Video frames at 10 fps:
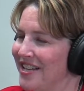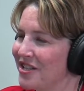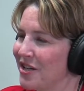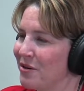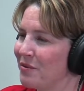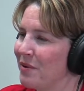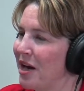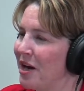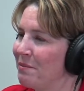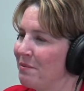
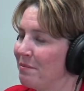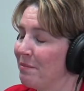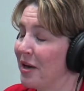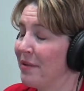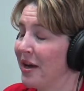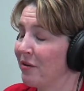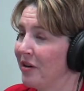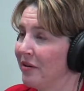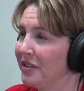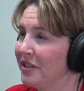My
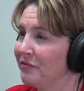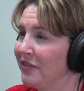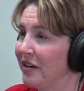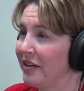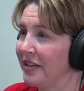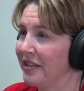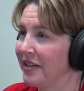background is varied.